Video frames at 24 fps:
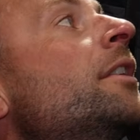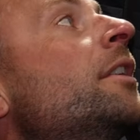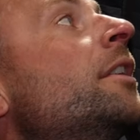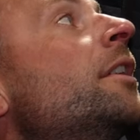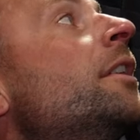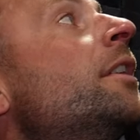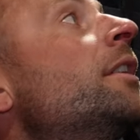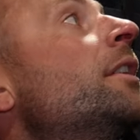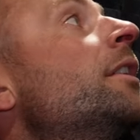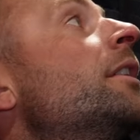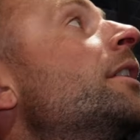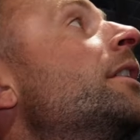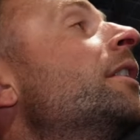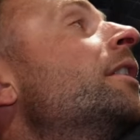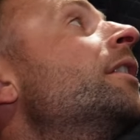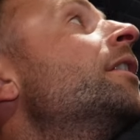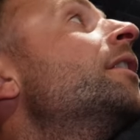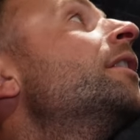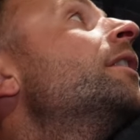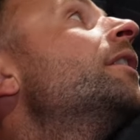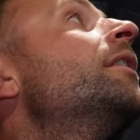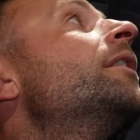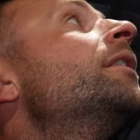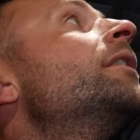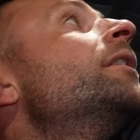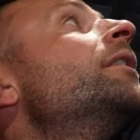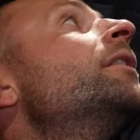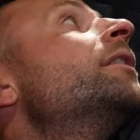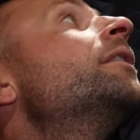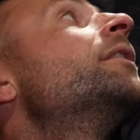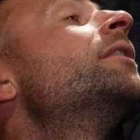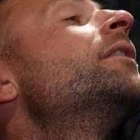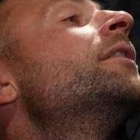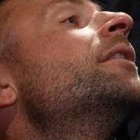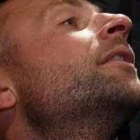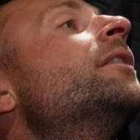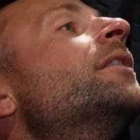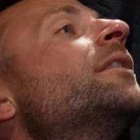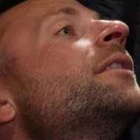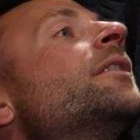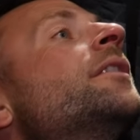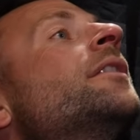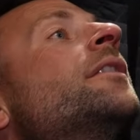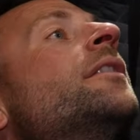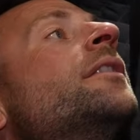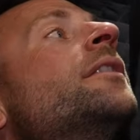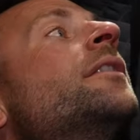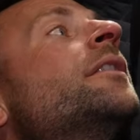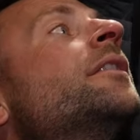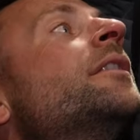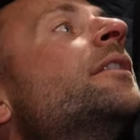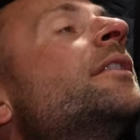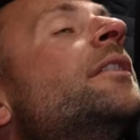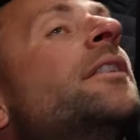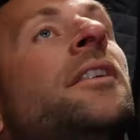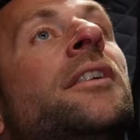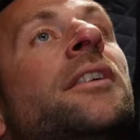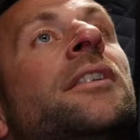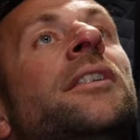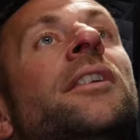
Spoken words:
Oh, yep. So I assume the fly can come off.